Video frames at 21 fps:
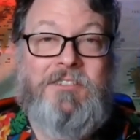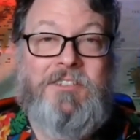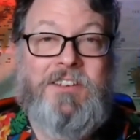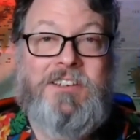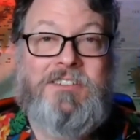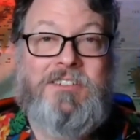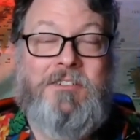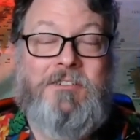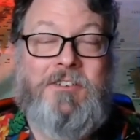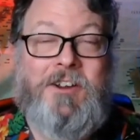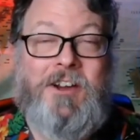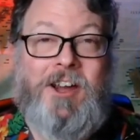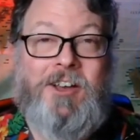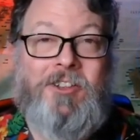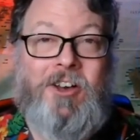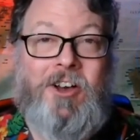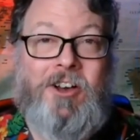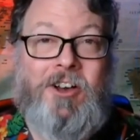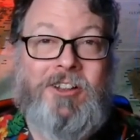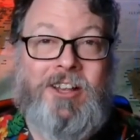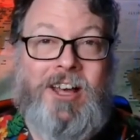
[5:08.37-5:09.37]
this a very
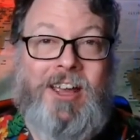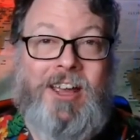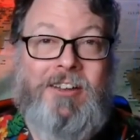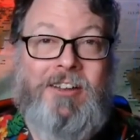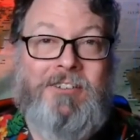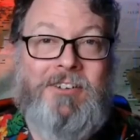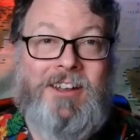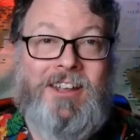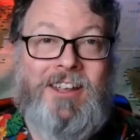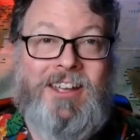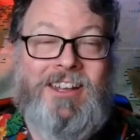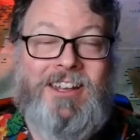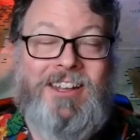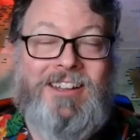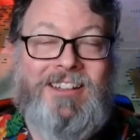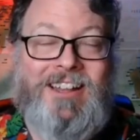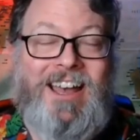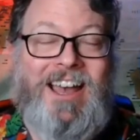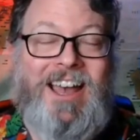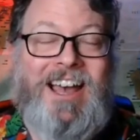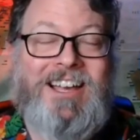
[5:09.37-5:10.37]
long life. It didn't
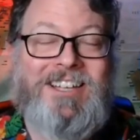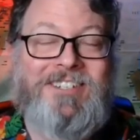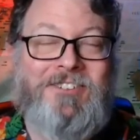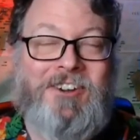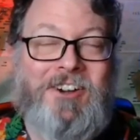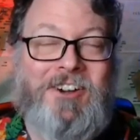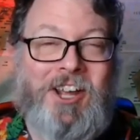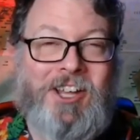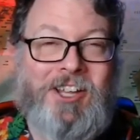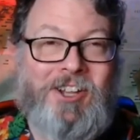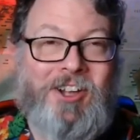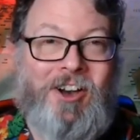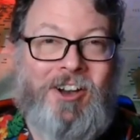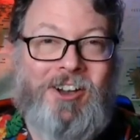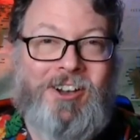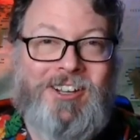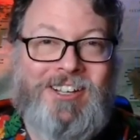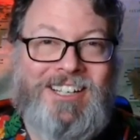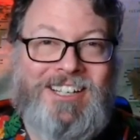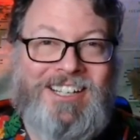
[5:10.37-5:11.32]
last very long.